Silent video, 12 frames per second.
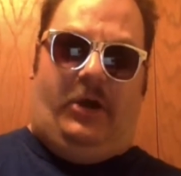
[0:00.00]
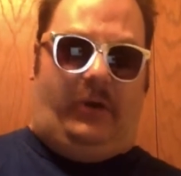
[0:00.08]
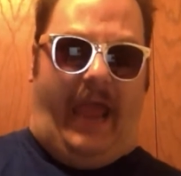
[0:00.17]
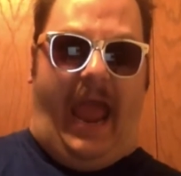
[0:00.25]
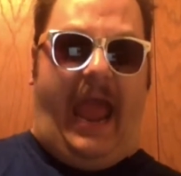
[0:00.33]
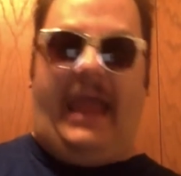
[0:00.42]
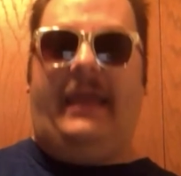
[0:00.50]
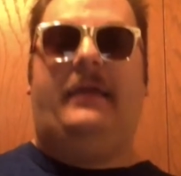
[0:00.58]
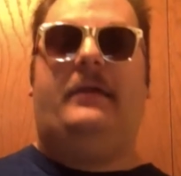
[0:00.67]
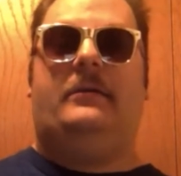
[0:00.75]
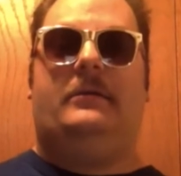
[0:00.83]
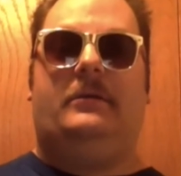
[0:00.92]

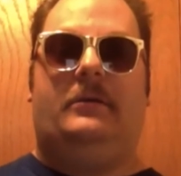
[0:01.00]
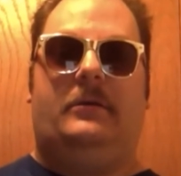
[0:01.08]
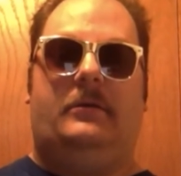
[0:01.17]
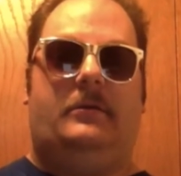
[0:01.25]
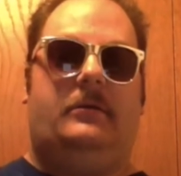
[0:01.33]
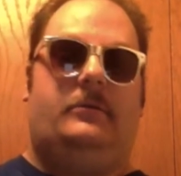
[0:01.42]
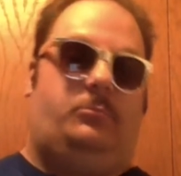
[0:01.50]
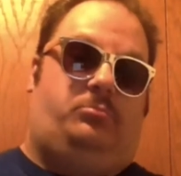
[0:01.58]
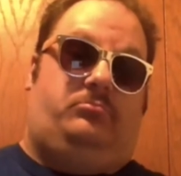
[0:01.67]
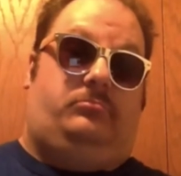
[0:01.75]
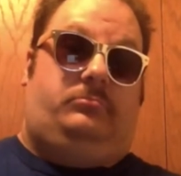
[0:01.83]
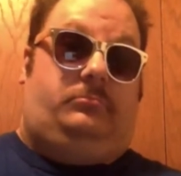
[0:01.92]
okay?"
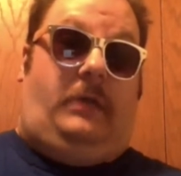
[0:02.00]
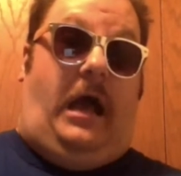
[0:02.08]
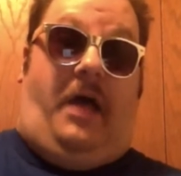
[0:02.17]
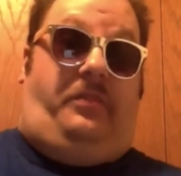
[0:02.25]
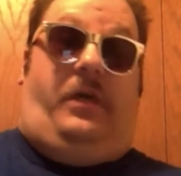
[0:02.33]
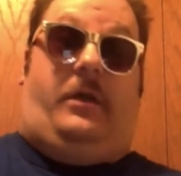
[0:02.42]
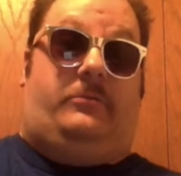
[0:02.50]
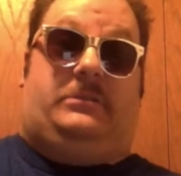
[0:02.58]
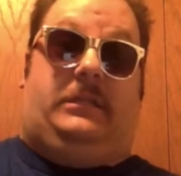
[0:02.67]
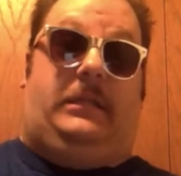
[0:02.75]
I thought it was